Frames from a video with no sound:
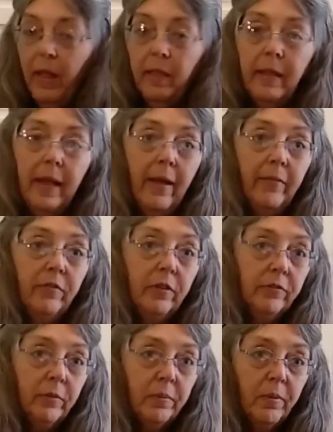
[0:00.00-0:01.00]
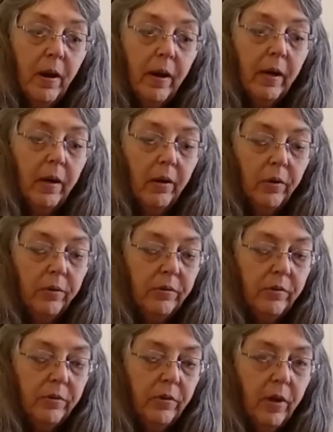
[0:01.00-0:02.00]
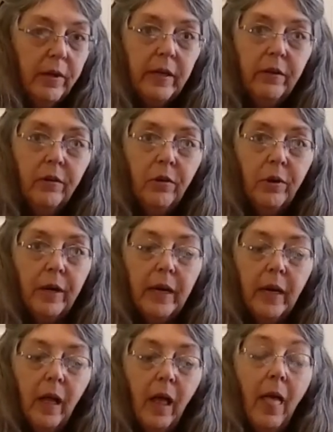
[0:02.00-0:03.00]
They have different product codes on Eagle Creek.